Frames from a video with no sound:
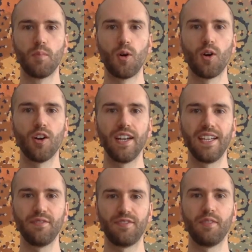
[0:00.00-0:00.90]
more
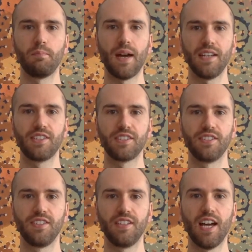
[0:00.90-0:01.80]

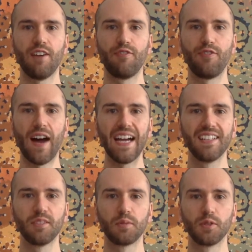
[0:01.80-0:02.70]
information
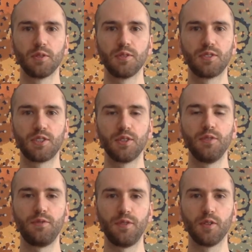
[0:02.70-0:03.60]
available to
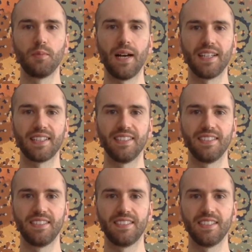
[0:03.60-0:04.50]

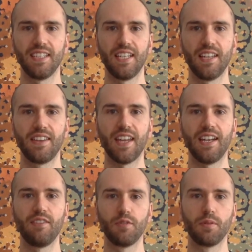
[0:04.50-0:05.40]
filmmakers
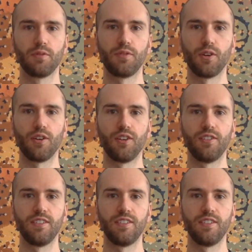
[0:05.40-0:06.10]
than ever before.